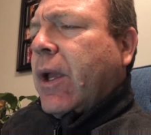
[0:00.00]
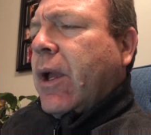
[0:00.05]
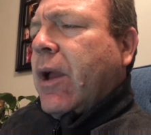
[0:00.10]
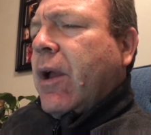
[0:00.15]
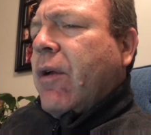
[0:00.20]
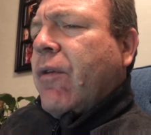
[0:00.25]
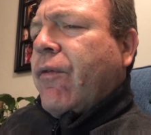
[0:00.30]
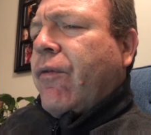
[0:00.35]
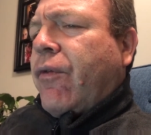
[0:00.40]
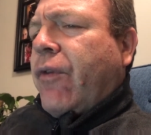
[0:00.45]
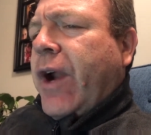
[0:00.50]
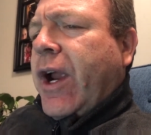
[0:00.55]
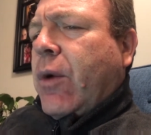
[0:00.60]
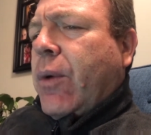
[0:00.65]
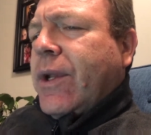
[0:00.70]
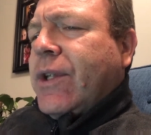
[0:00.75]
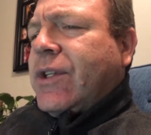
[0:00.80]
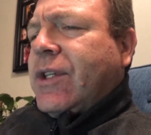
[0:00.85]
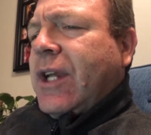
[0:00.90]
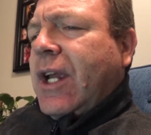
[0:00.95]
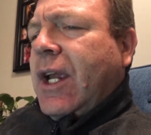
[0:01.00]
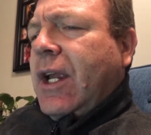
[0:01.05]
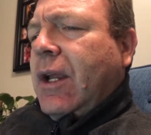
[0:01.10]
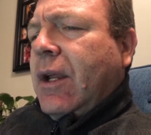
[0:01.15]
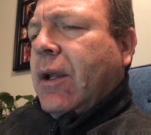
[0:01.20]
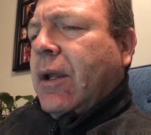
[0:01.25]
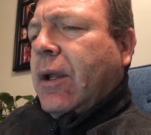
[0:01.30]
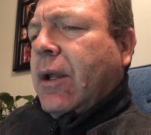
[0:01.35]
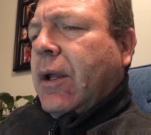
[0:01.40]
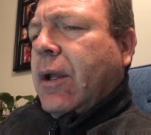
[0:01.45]
frequency,
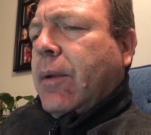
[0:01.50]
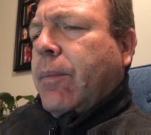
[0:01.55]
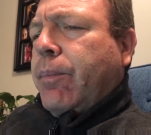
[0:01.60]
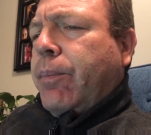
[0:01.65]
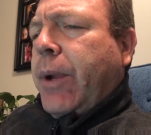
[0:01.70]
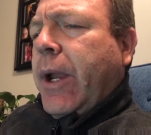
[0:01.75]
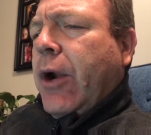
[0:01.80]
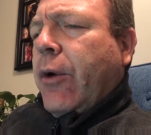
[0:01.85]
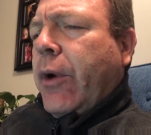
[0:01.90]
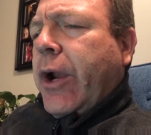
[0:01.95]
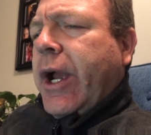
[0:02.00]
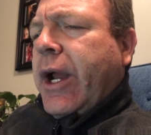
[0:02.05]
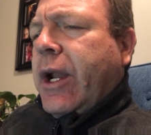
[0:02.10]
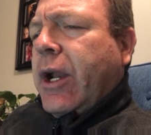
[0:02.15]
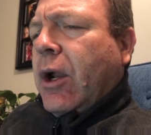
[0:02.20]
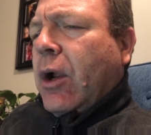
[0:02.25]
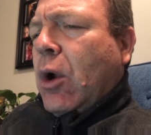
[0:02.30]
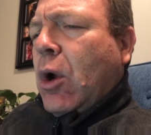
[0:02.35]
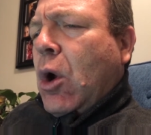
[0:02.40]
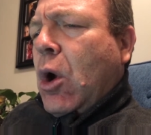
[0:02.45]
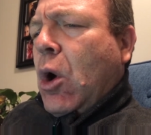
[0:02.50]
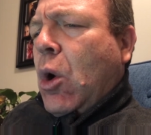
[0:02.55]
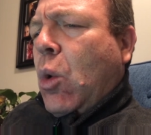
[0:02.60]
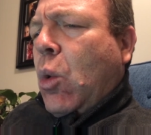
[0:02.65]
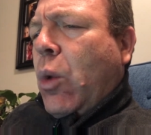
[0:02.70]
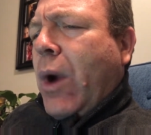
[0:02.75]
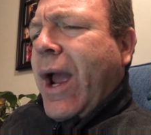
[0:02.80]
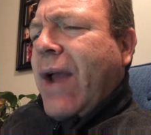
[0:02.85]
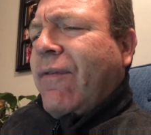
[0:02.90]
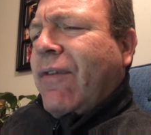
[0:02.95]
period,
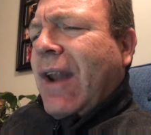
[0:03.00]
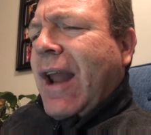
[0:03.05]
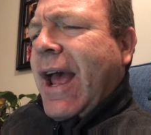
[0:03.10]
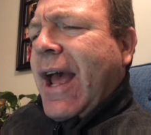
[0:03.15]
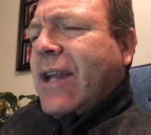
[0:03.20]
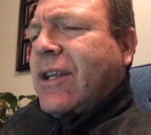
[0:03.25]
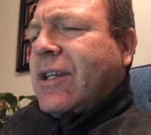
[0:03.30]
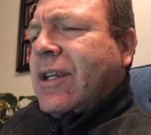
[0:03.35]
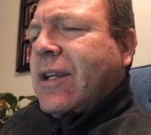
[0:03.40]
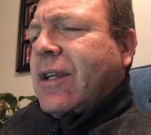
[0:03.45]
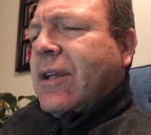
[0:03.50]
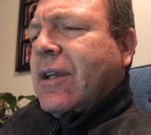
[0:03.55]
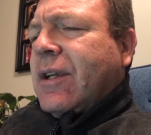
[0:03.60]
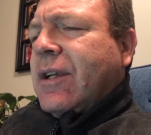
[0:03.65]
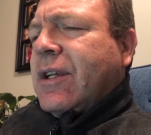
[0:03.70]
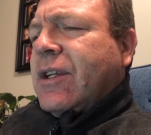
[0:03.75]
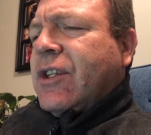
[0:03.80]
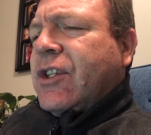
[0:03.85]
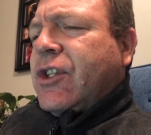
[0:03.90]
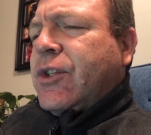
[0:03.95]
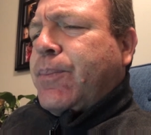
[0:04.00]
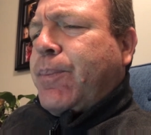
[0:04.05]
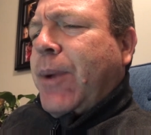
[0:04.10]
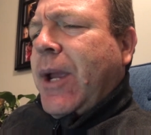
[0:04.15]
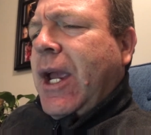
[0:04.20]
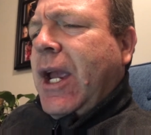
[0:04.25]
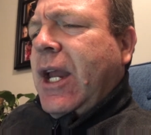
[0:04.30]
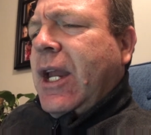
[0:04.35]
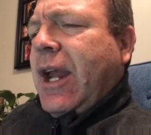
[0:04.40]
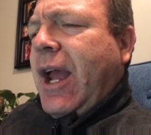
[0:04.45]
wavelength,
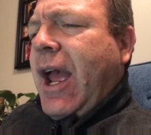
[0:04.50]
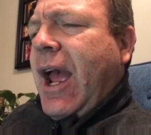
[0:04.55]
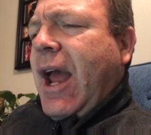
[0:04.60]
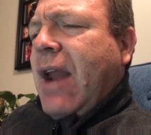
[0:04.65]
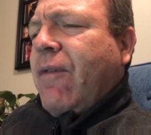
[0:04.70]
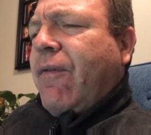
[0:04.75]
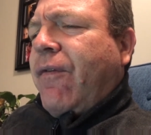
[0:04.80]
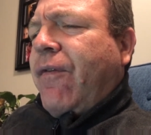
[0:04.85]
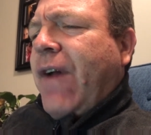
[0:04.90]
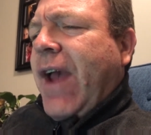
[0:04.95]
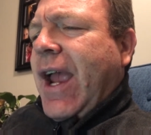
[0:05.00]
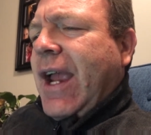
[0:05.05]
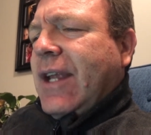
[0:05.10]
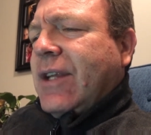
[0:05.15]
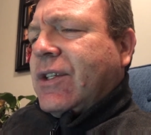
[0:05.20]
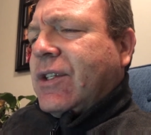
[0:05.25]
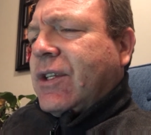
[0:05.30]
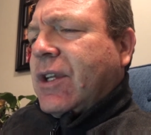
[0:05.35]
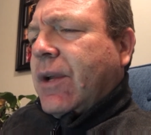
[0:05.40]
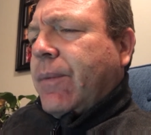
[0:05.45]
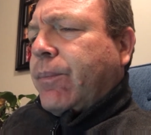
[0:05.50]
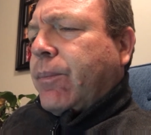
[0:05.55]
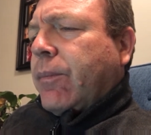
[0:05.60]
speed, and phase.